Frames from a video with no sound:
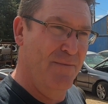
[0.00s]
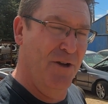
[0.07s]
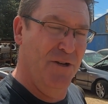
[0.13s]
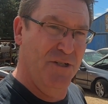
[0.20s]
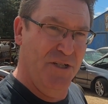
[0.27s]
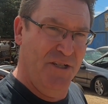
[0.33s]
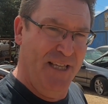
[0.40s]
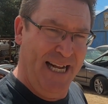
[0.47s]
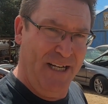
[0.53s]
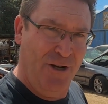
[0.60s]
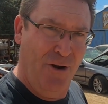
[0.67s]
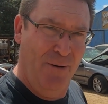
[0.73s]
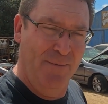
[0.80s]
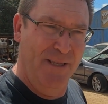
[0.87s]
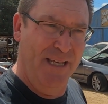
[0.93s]
because it's that
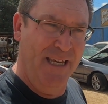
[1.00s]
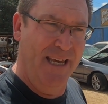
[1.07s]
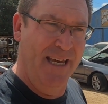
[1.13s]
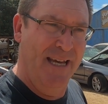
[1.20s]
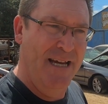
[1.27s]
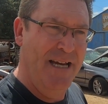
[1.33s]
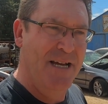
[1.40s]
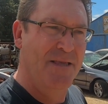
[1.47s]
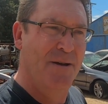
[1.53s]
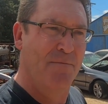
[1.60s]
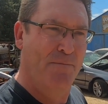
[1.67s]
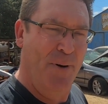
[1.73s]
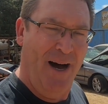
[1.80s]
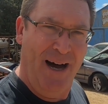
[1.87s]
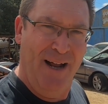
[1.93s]
time of the year. The
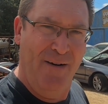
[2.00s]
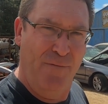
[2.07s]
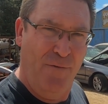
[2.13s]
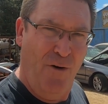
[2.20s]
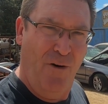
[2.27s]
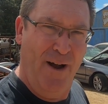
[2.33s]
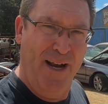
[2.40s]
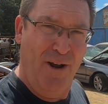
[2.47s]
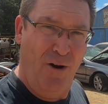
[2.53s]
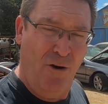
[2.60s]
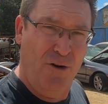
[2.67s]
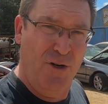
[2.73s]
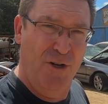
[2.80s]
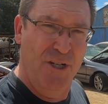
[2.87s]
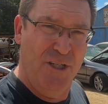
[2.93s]
barn find
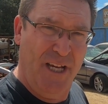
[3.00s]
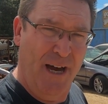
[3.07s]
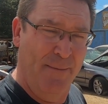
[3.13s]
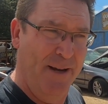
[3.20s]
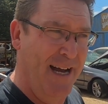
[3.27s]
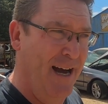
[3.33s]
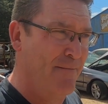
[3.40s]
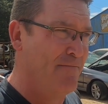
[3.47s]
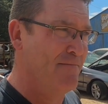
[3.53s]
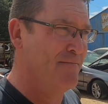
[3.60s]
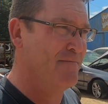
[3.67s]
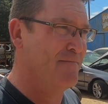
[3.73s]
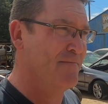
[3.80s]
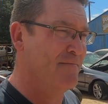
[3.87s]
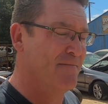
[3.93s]
auction is coming up,
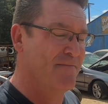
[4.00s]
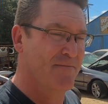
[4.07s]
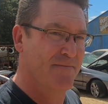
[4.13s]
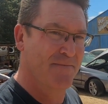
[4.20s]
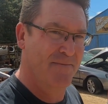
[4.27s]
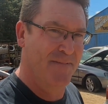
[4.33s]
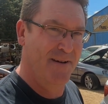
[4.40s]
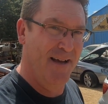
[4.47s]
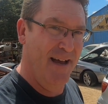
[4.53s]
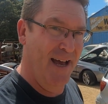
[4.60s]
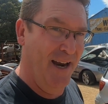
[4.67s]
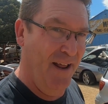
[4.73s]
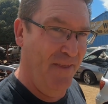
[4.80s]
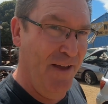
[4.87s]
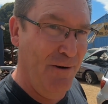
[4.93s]

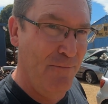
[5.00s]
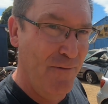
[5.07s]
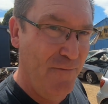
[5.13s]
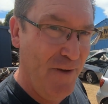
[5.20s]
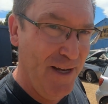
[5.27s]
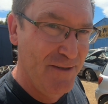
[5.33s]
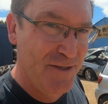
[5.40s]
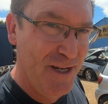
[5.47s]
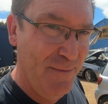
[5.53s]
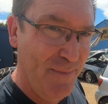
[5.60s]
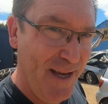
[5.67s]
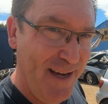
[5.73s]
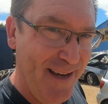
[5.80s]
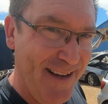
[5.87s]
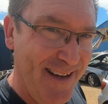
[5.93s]
and I think we've found
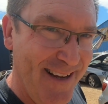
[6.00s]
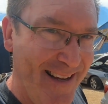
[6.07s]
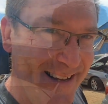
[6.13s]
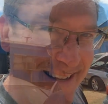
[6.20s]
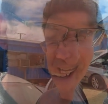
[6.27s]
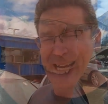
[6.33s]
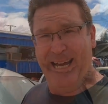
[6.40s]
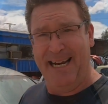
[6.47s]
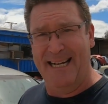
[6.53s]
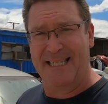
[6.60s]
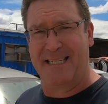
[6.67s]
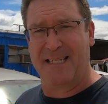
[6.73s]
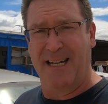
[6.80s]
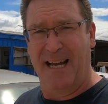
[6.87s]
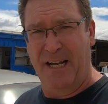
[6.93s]
something. And
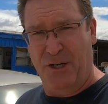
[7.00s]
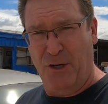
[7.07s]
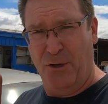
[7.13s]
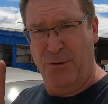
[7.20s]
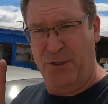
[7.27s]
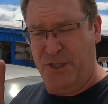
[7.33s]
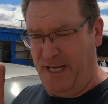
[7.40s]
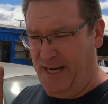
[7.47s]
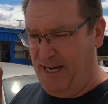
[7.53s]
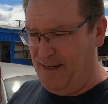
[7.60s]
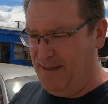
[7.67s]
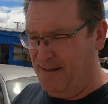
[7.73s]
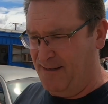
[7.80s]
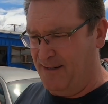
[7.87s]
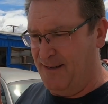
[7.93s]
it's a 2-seater.
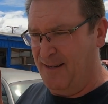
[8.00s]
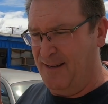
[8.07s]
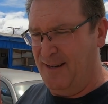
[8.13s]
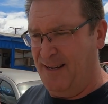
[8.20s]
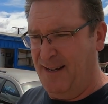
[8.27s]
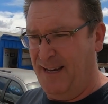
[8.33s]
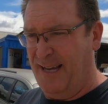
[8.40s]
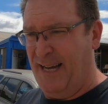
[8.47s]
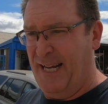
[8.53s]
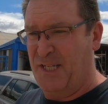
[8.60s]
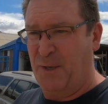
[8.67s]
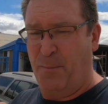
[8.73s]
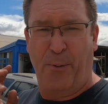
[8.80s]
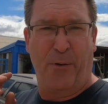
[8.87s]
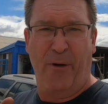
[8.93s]

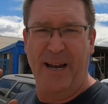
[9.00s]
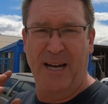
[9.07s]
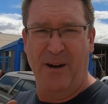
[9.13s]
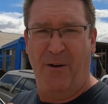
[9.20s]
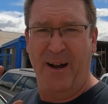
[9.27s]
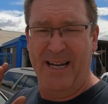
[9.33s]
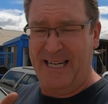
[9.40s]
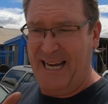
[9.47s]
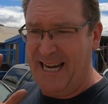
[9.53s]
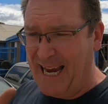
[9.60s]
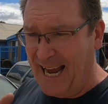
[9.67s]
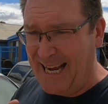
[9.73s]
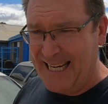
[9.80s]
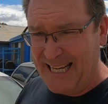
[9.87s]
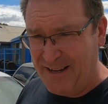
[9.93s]
It's a
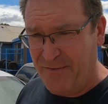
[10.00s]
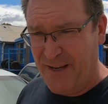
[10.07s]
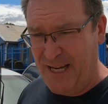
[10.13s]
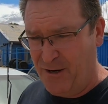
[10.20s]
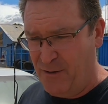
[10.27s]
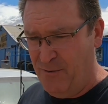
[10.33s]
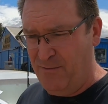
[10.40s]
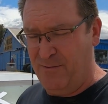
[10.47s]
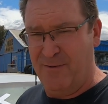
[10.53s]
pre-1980 vehicle.